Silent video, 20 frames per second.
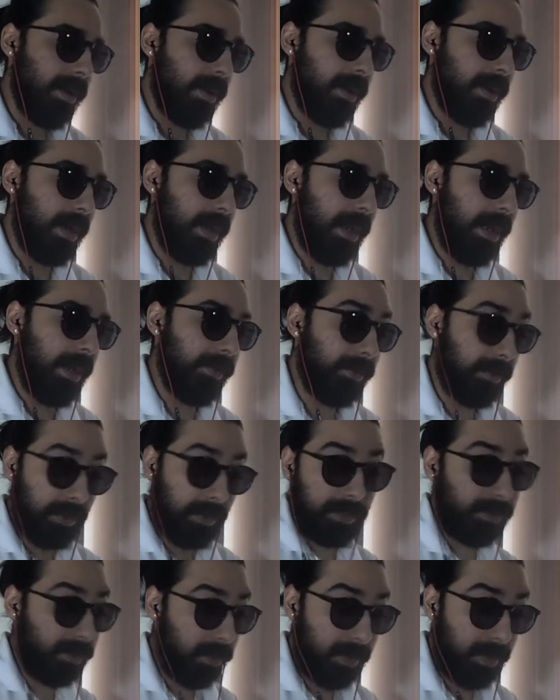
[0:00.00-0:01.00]
Uh, so
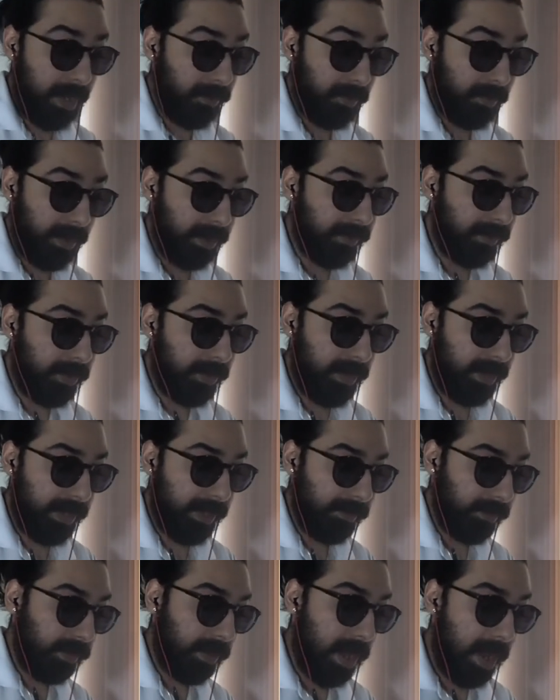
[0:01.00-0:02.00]
let's go down the rest of the
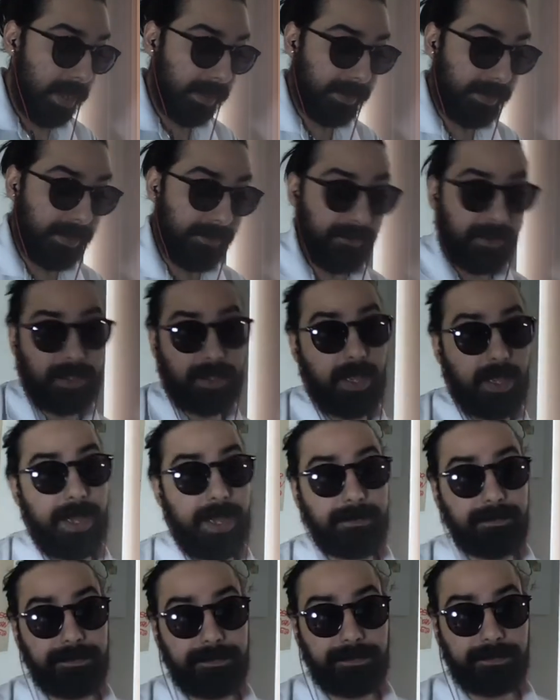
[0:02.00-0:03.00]
list. Cognitive decline.
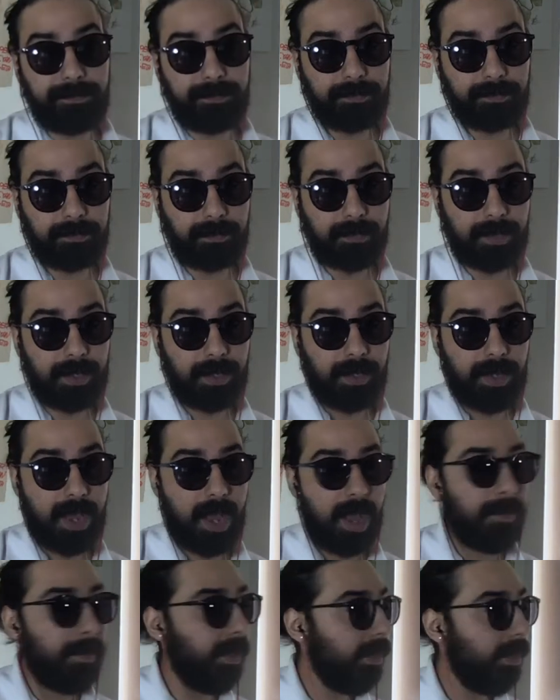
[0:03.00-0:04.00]

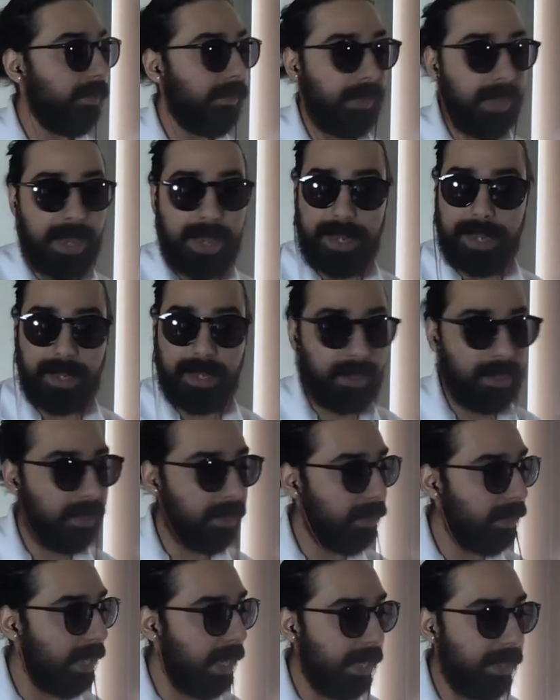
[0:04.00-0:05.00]
I mean, this guy,
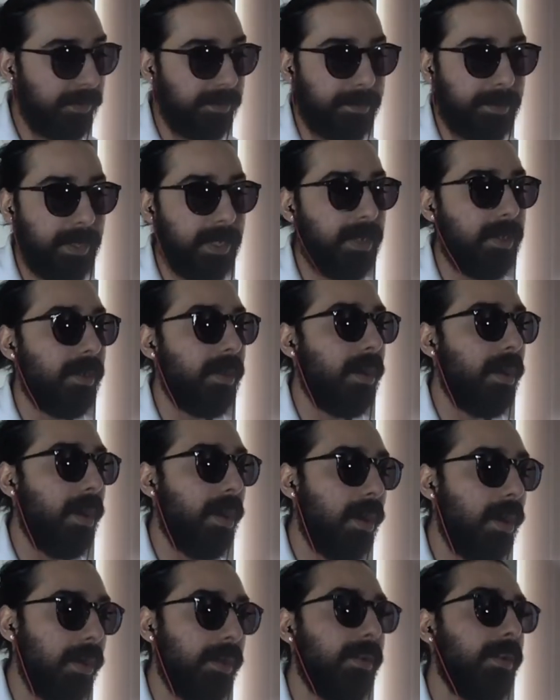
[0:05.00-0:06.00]
that has been
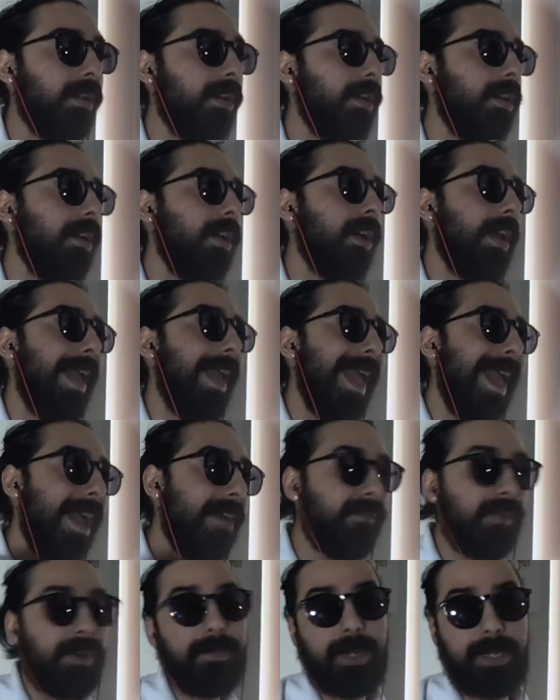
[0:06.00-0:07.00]
on
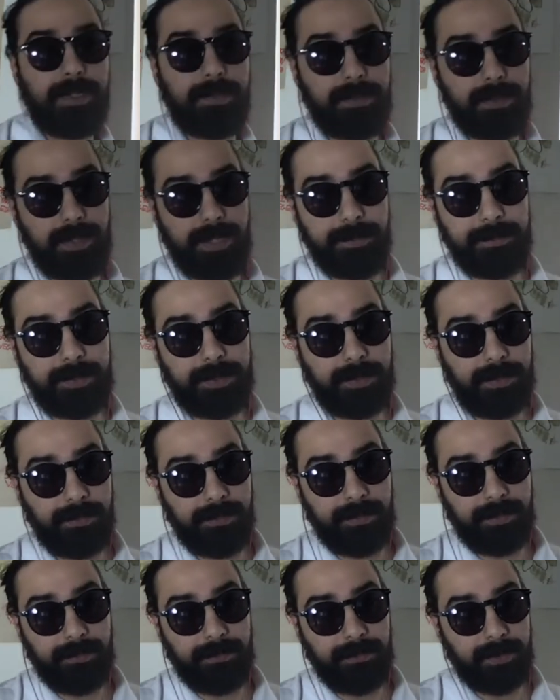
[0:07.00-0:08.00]
everybody's lips
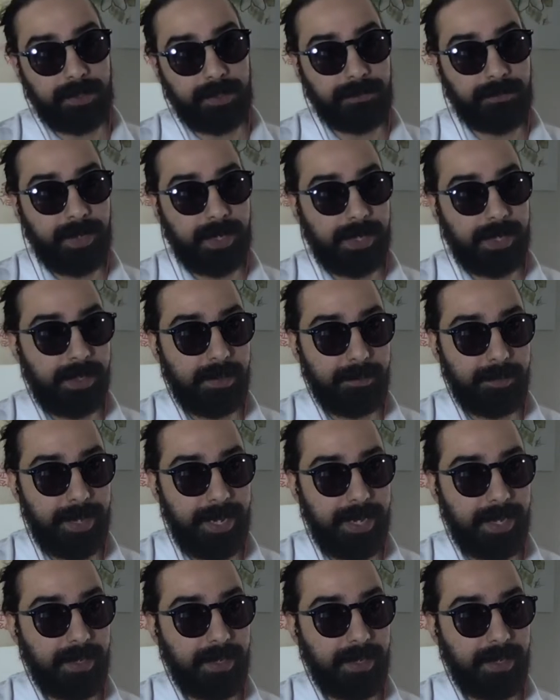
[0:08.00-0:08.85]
since the first fucking debate.